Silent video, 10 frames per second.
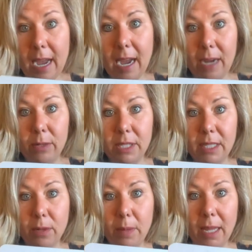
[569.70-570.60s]
I was
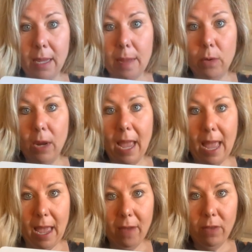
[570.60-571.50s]
still being able to
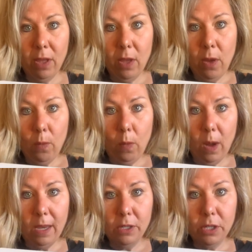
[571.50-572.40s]
have
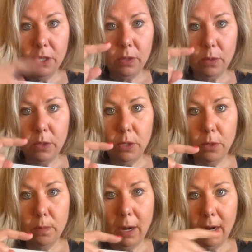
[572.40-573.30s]
1, 2
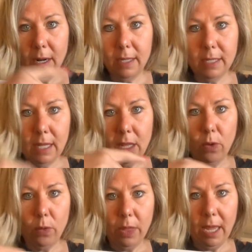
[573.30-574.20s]
parts in the
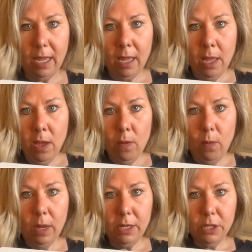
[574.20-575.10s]
whole thing.
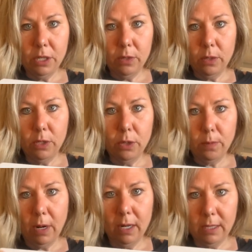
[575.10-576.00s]
1, 2
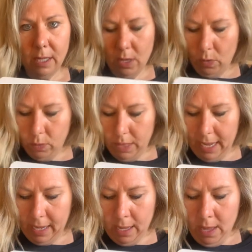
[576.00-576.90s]
parts in the whole
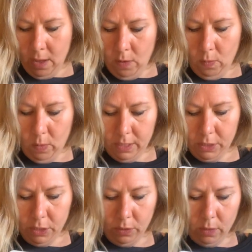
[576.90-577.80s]
thing. 1,
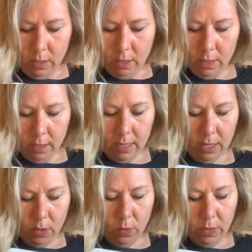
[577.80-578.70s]
2 in the
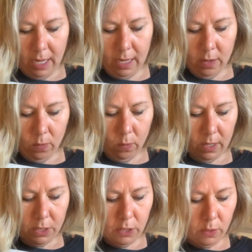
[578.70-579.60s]
whole thing. 1,
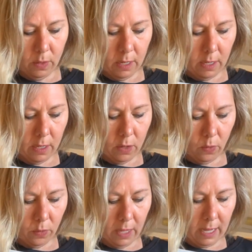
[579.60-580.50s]
2 in the whole
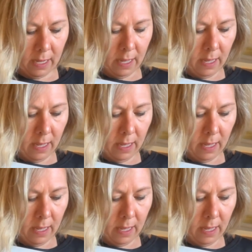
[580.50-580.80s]
thing.